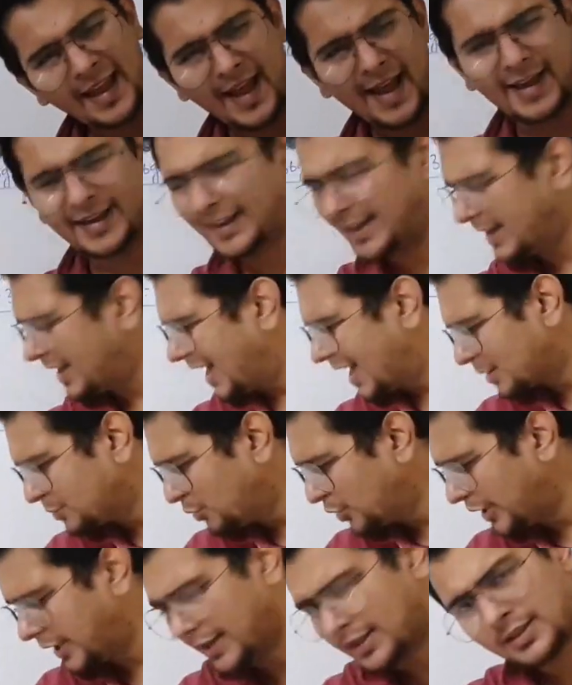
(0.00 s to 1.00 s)
Any
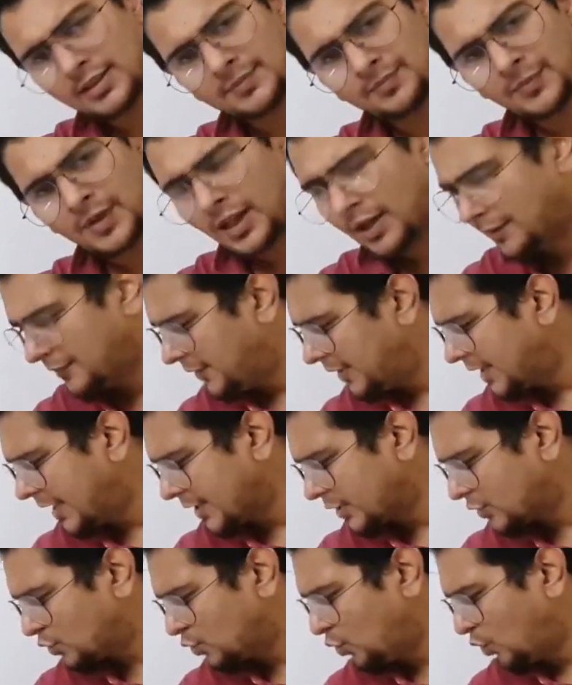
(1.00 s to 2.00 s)
carbonate with
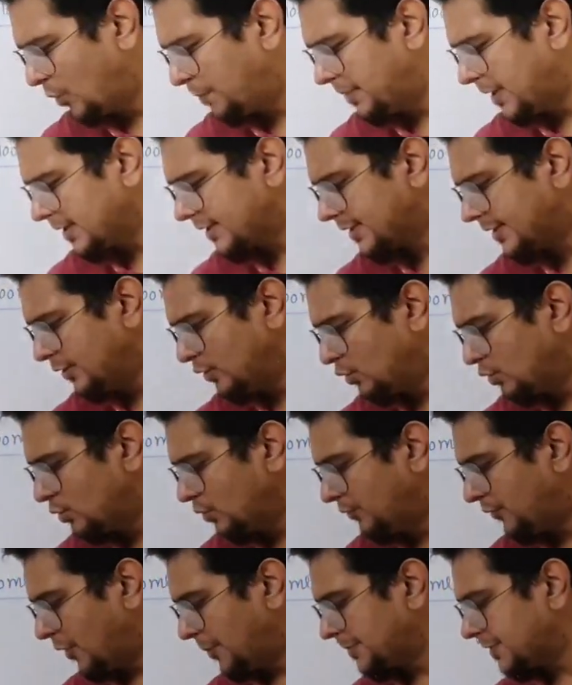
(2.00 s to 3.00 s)
H2O plus
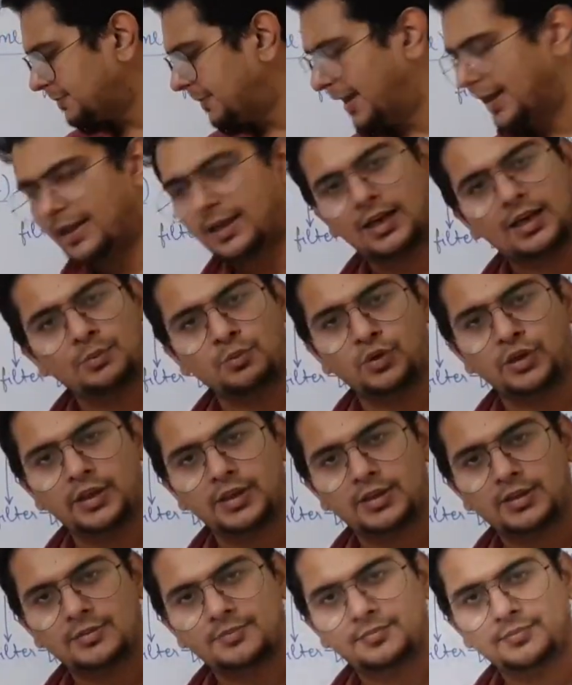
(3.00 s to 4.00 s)
CO2 forms
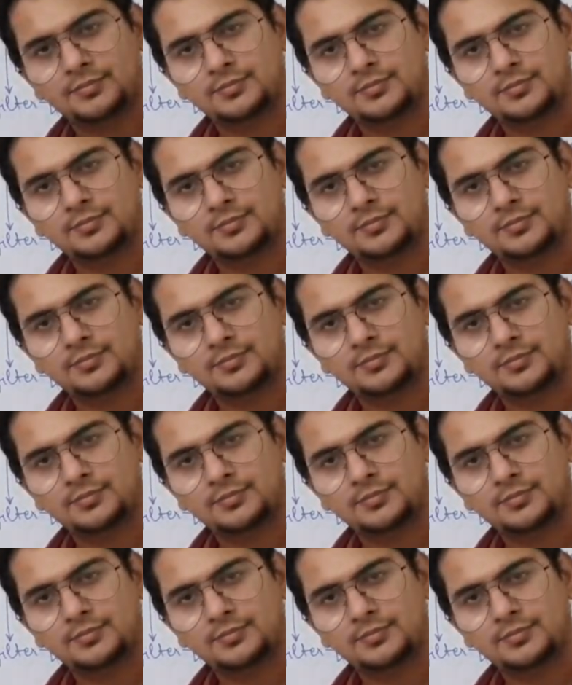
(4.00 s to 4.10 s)
bicarbonate.